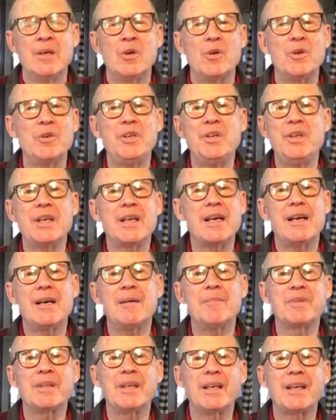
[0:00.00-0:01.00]
Or do you
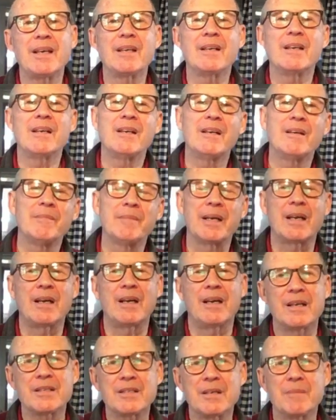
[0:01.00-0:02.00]
come thinking, oh my
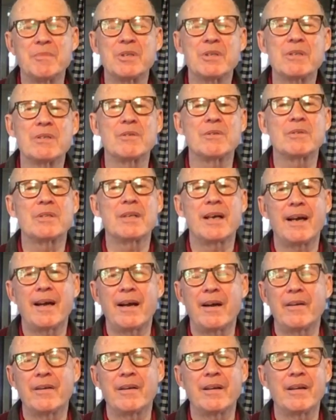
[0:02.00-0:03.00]
gosh, I'm just so tired.